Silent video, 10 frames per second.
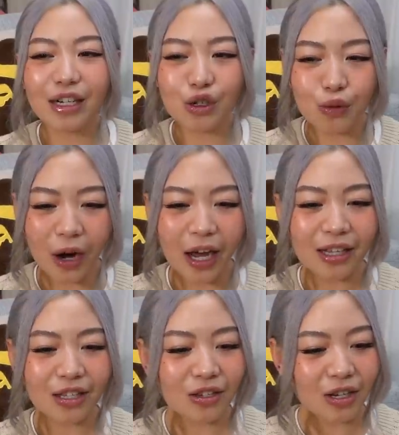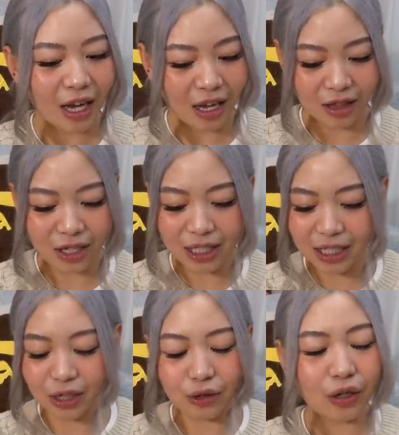I tried to get the
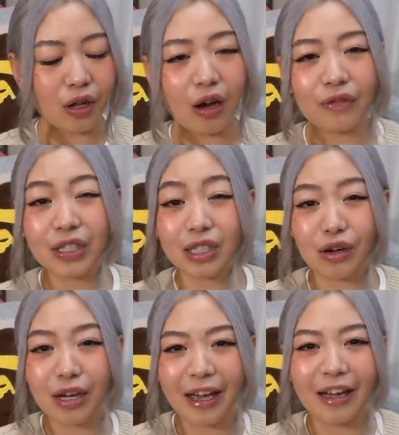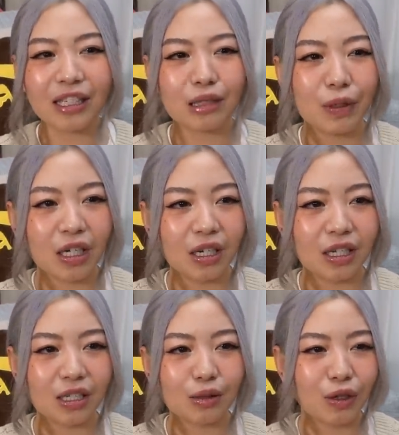cereal off StockX
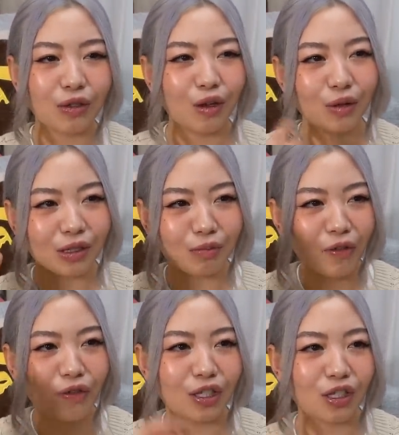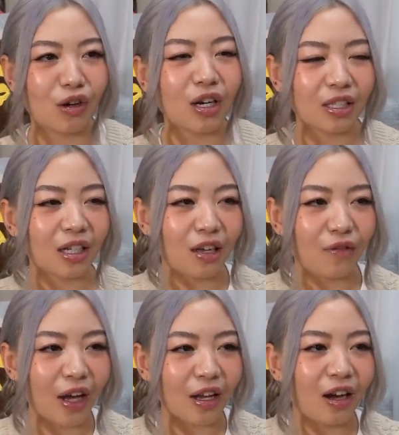because, well, that was my first thought. I was like,
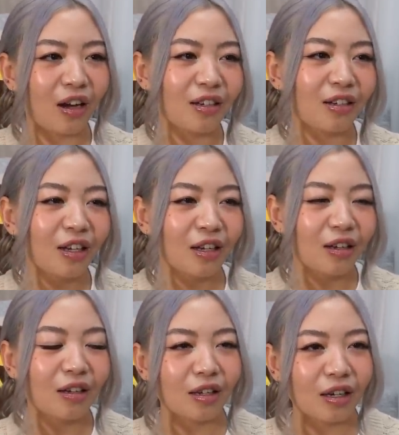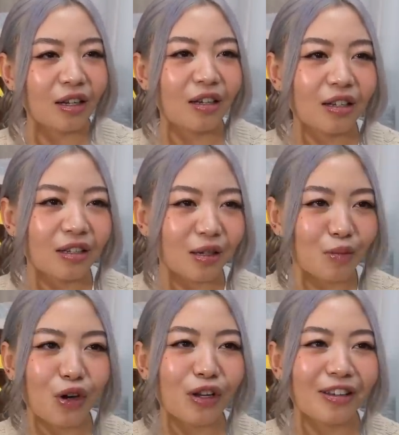if I can't get it because I'm
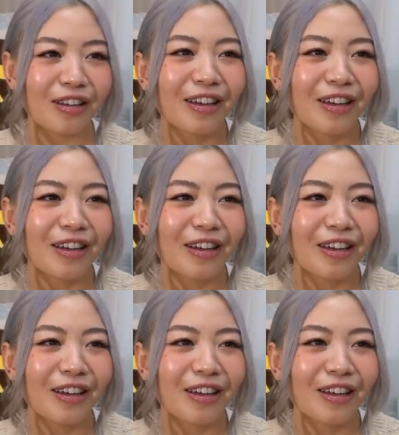not in